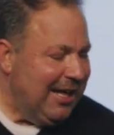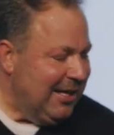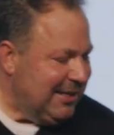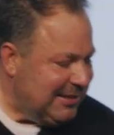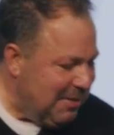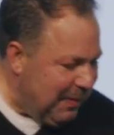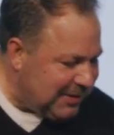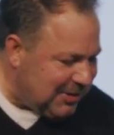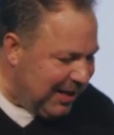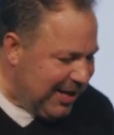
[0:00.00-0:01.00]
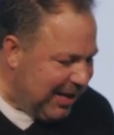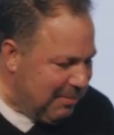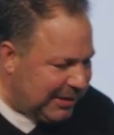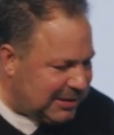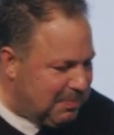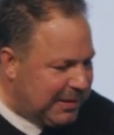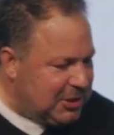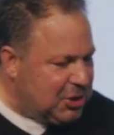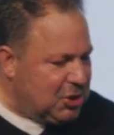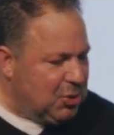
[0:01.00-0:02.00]
They said, Pastor Lenny, you got to make this
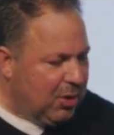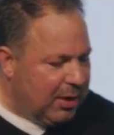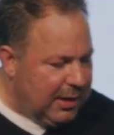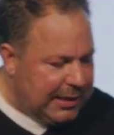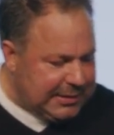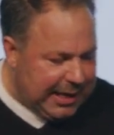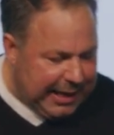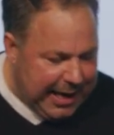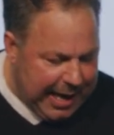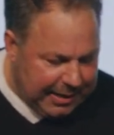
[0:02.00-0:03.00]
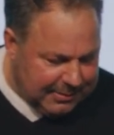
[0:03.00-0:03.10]
message short. I said, I can't.